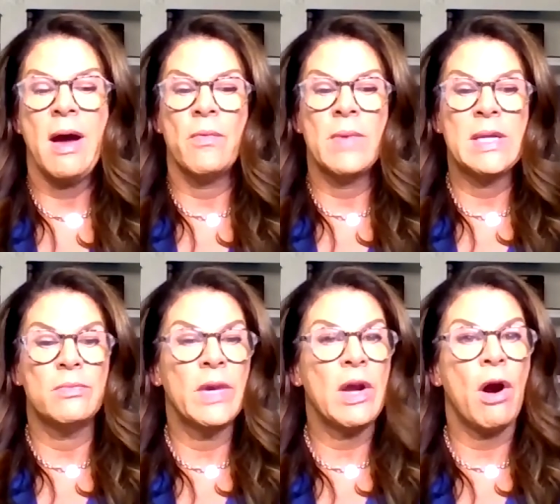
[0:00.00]
Uh, we,
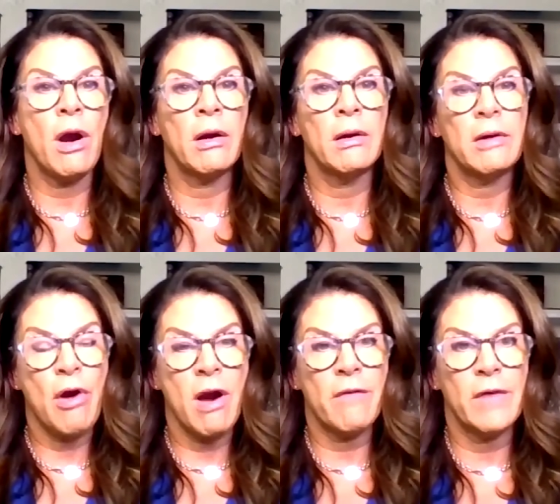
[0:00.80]
we are
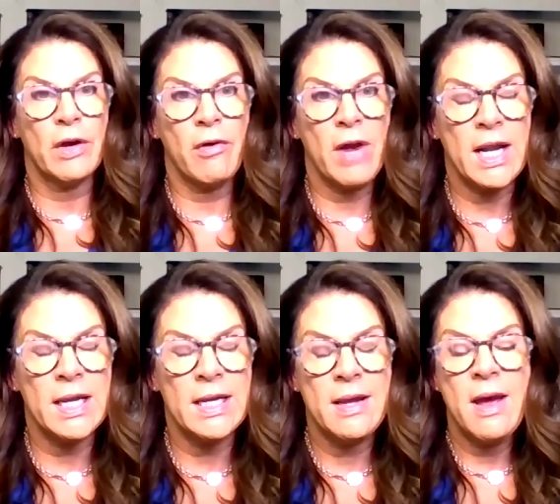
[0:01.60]
CARF accredited,
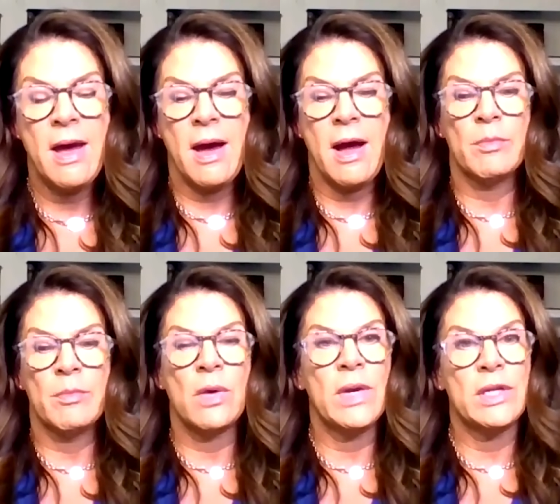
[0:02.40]
um, so
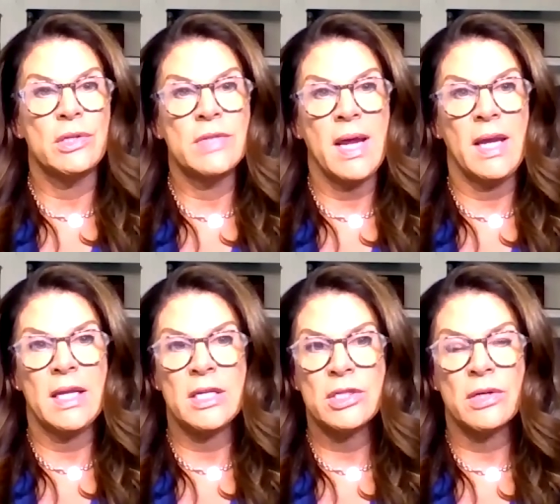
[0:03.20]
we do take
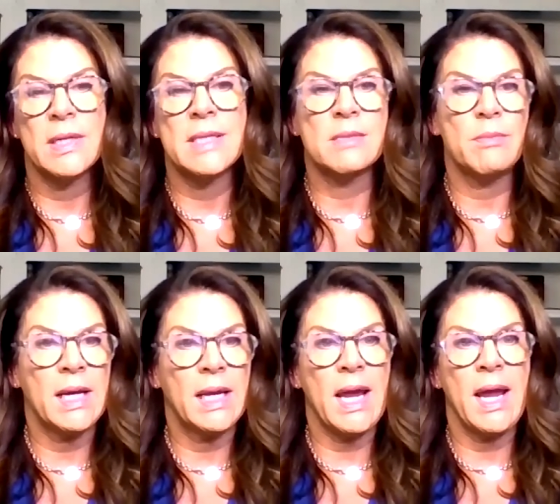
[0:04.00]
insurance,
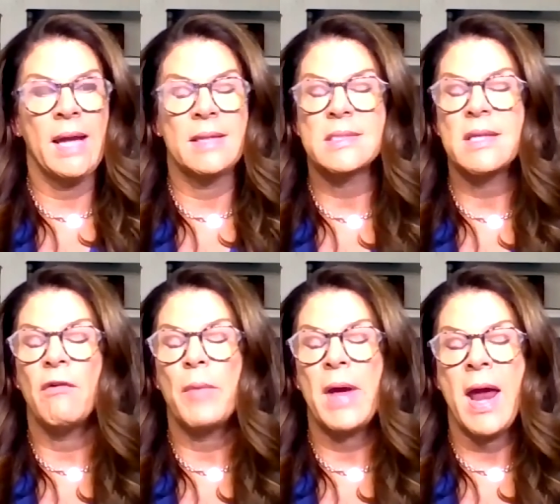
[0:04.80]
Medicaid, self
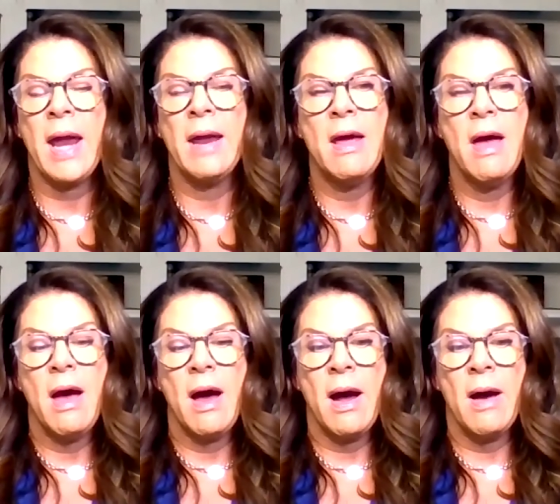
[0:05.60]
pay.
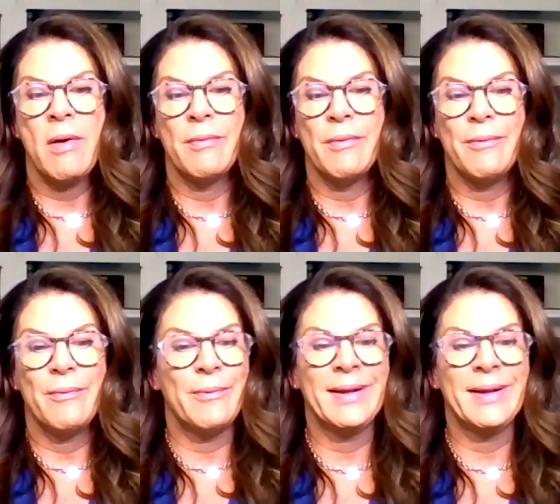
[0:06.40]
Uh,
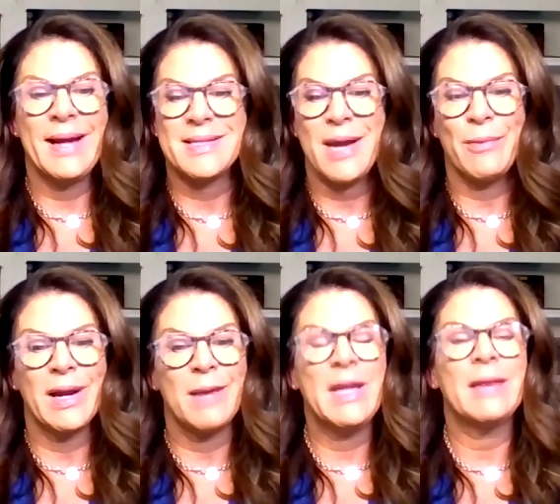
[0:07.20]
we like to say we're
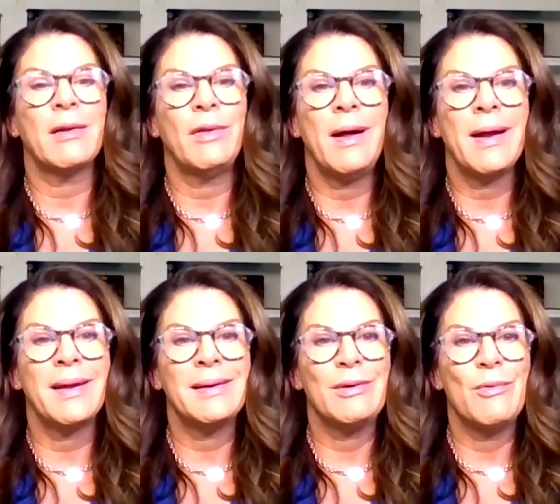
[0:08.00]
going to meet the
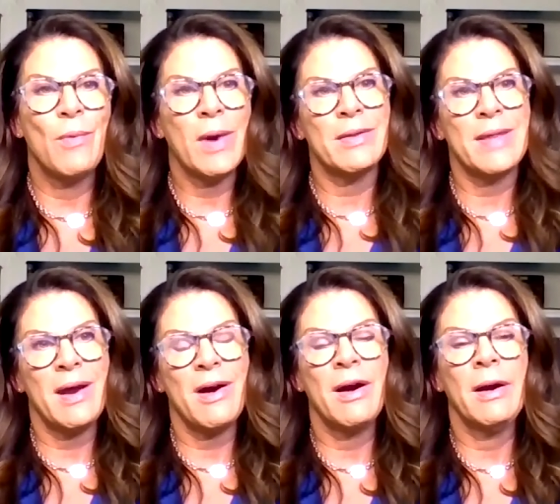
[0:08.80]
client where they
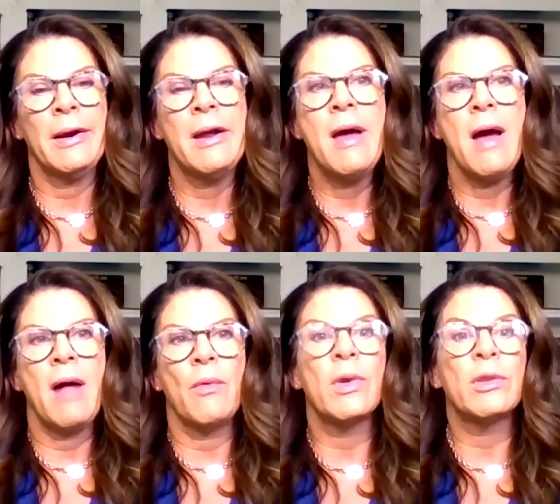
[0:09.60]
are
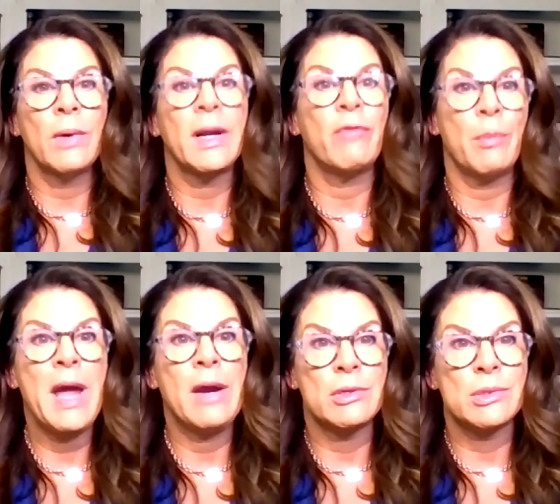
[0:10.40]
uh, with whatever
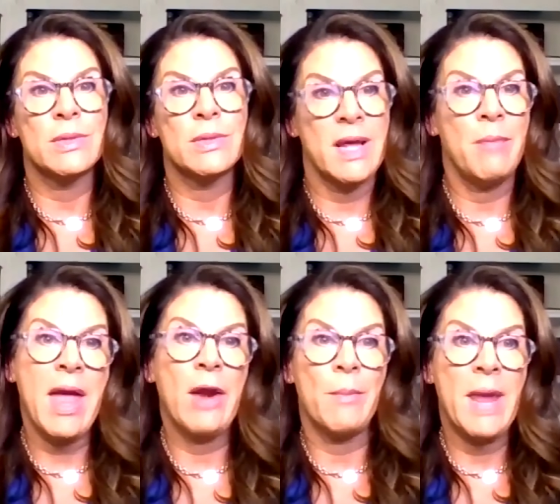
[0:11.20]
payer source they
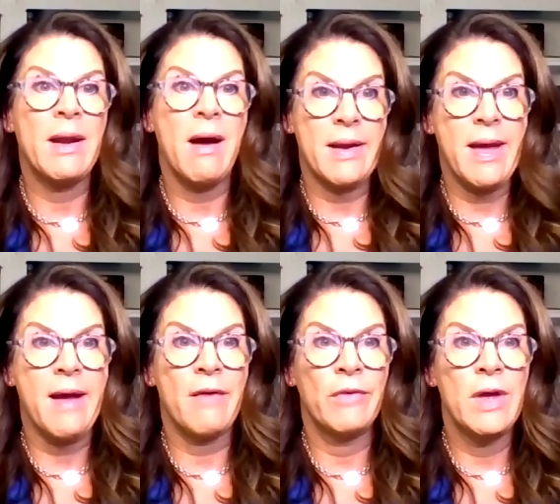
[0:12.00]
may or may not
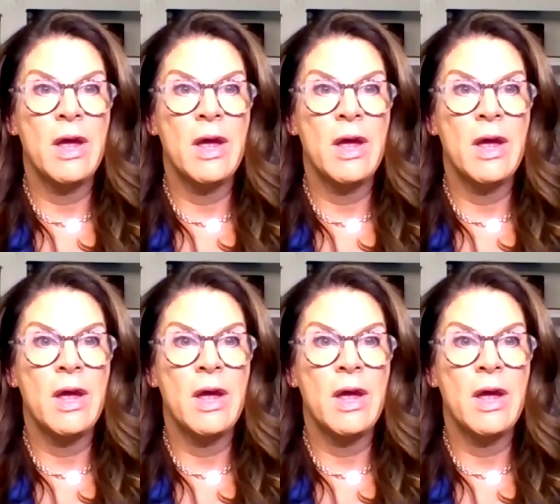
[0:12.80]
have.